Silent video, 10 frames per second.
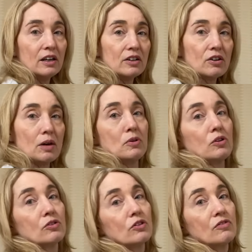So I'm
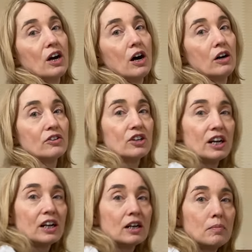not sort of
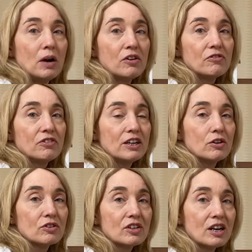arching, and I'm hopefully
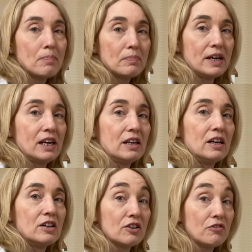not slumping.
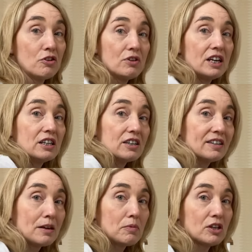So if you need to
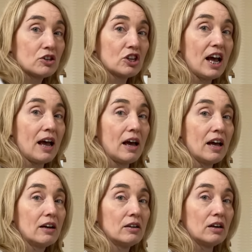sit with a chair